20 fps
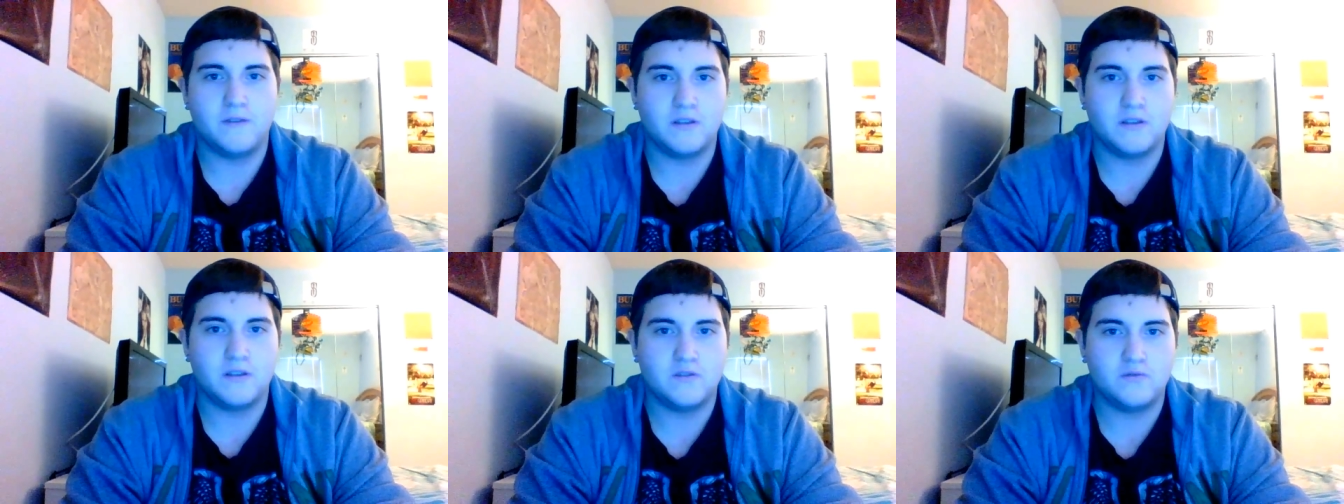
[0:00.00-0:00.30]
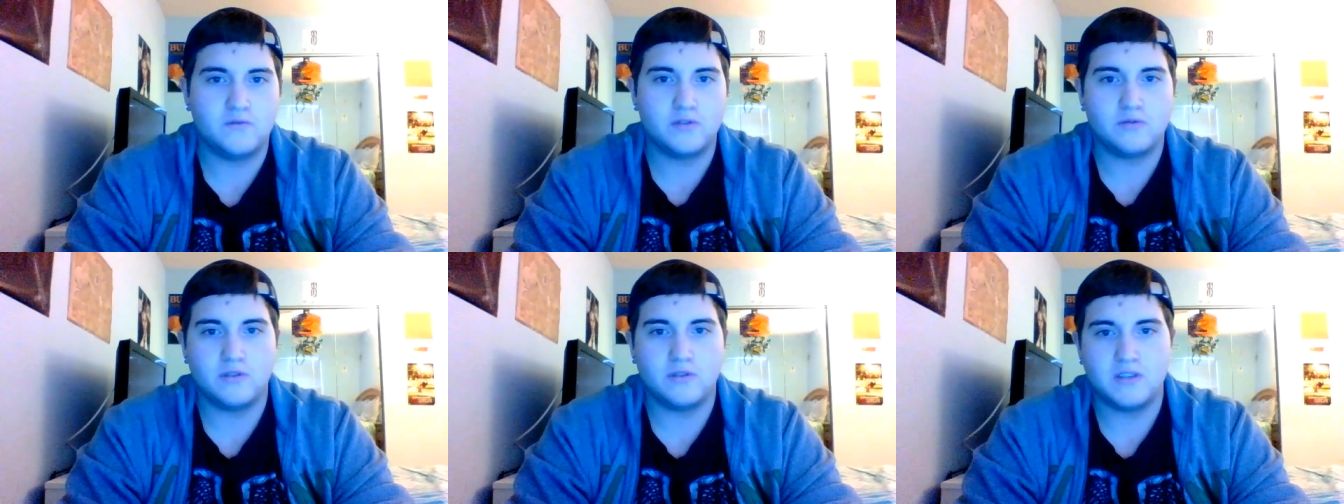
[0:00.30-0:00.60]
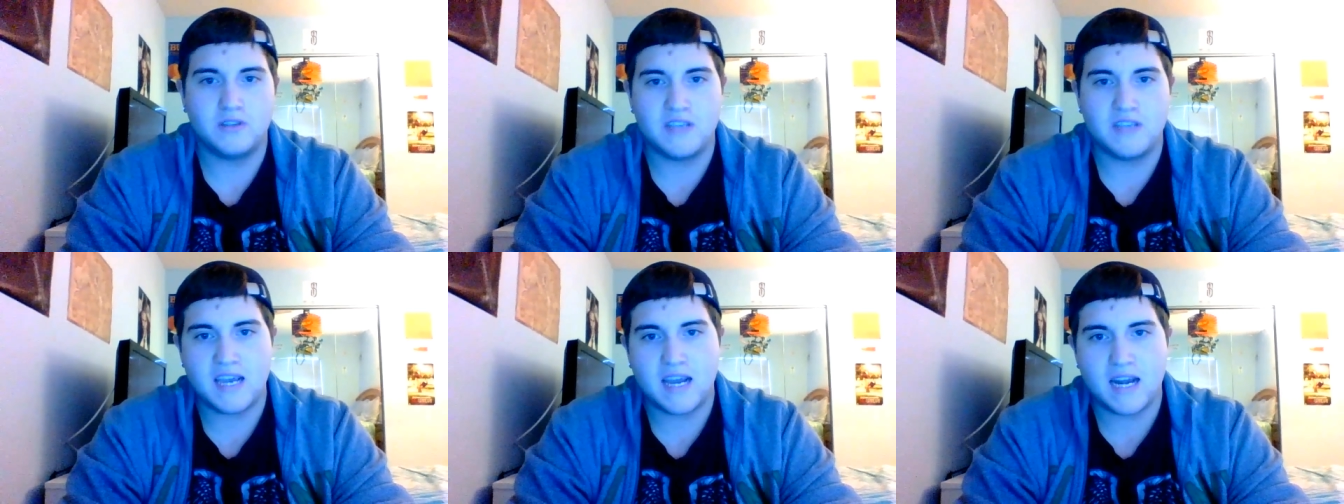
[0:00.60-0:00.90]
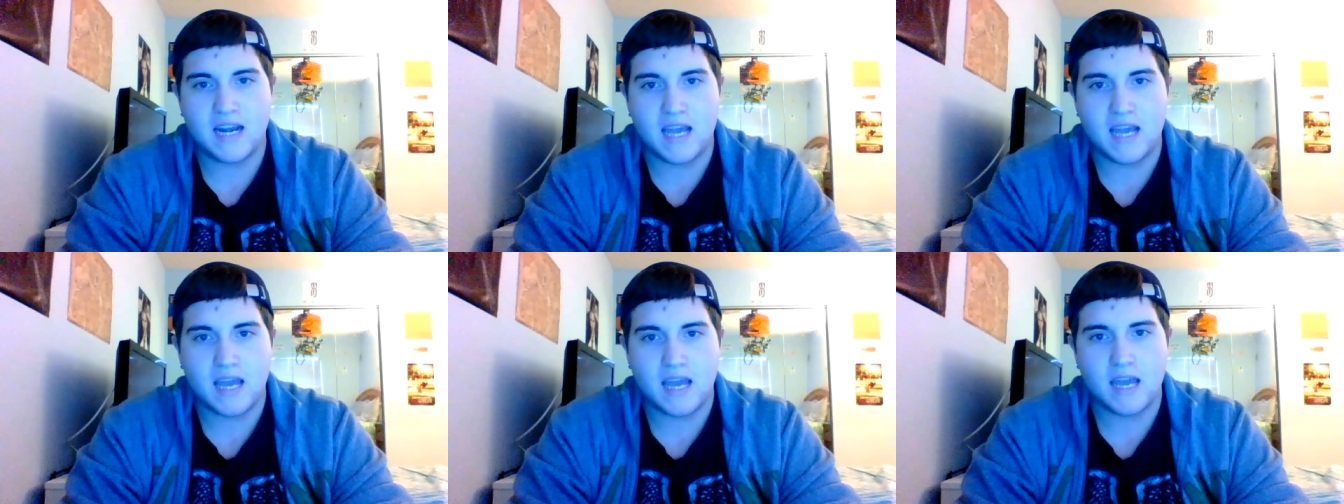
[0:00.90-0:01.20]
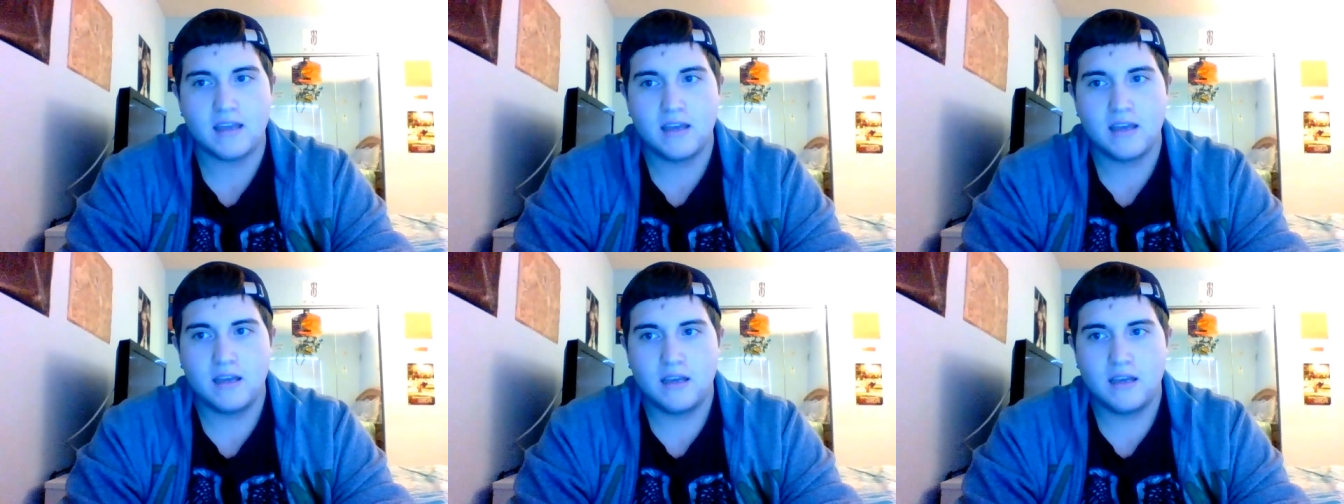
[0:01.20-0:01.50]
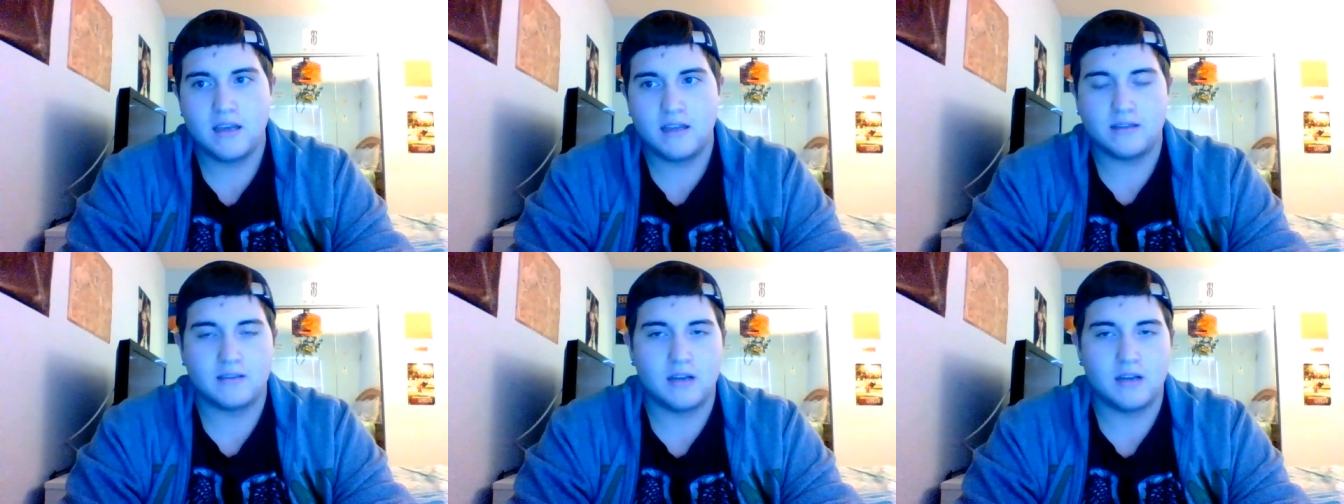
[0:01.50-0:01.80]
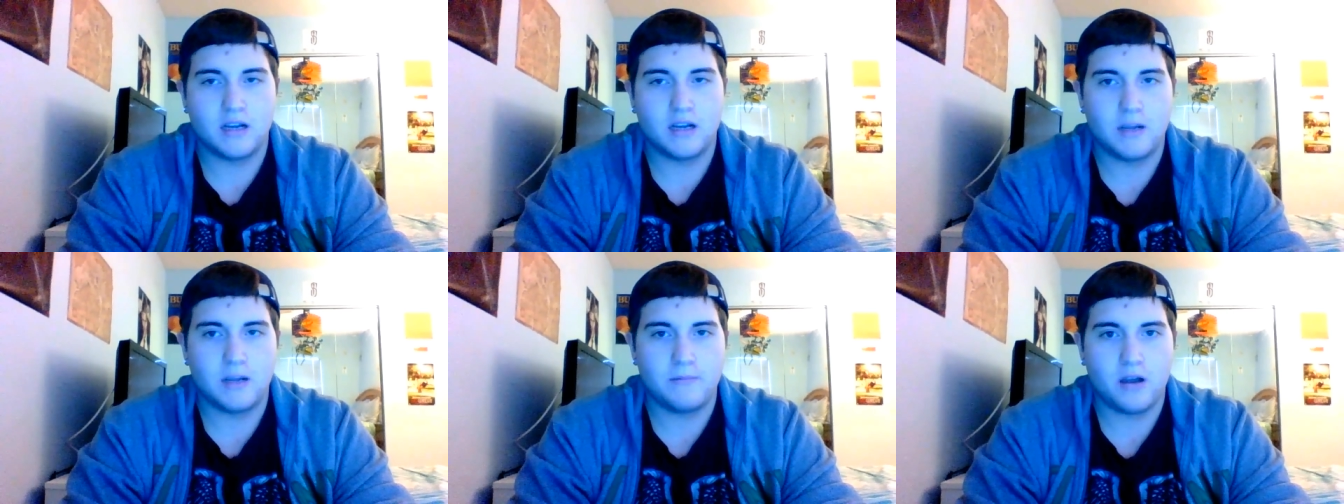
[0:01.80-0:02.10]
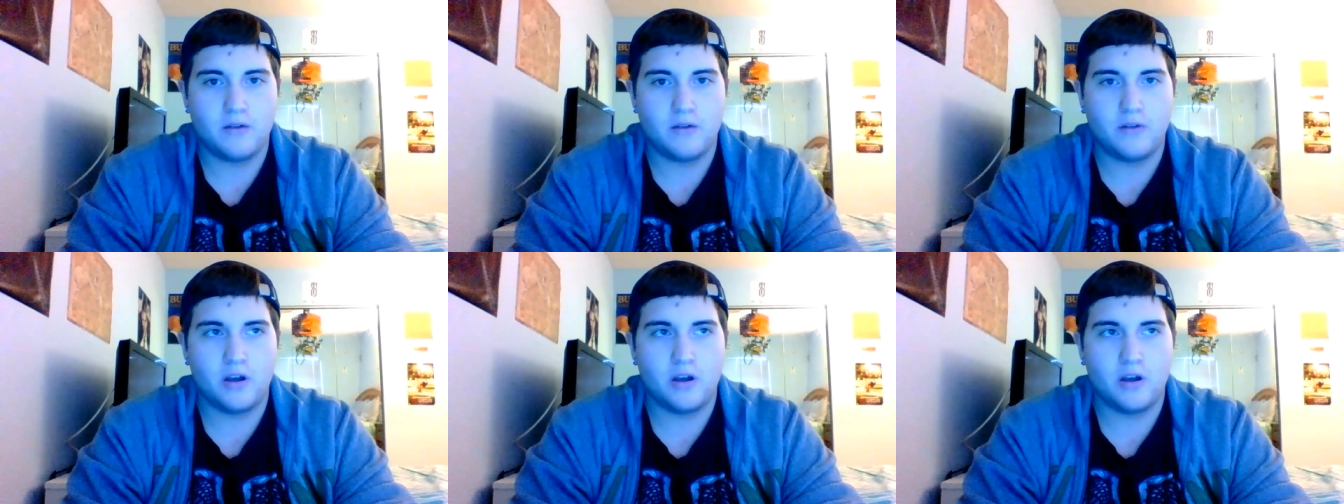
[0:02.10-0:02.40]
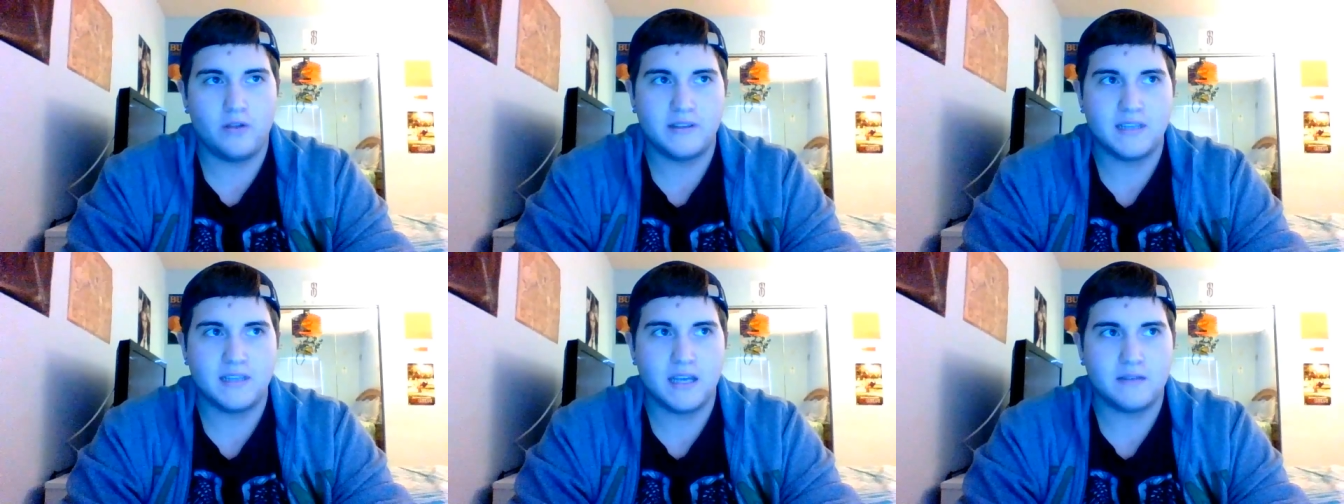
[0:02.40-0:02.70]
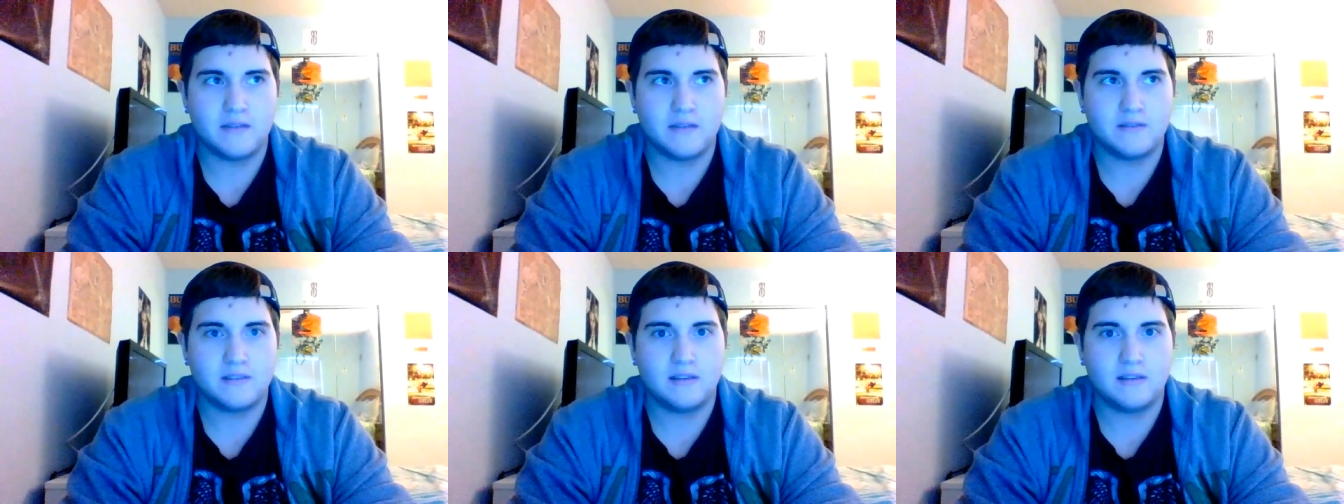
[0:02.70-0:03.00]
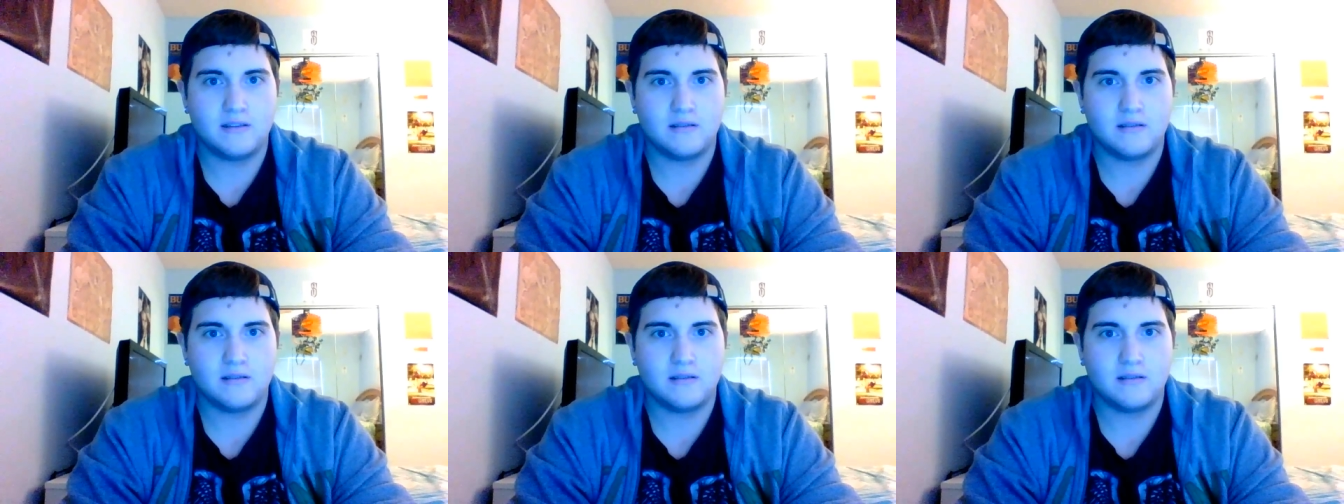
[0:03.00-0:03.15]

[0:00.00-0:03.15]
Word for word: Vince Russo in TNA to talk about all the deaths